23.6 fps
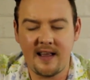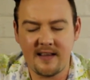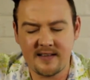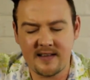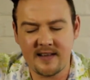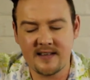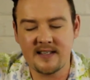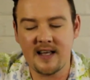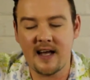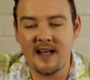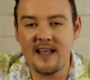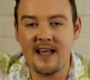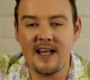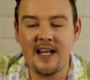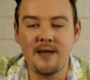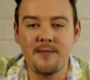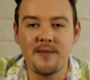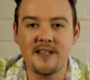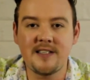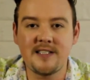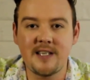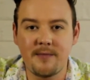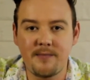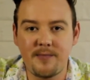
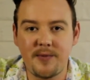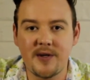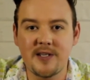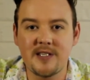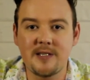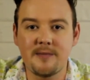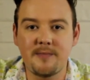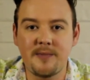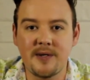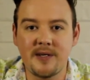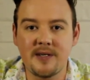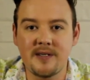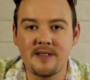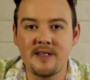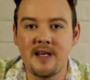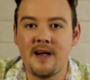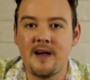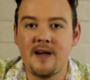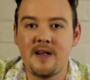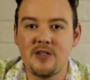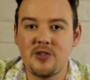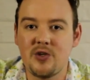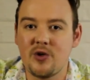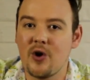elements and principles
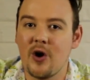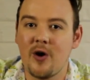to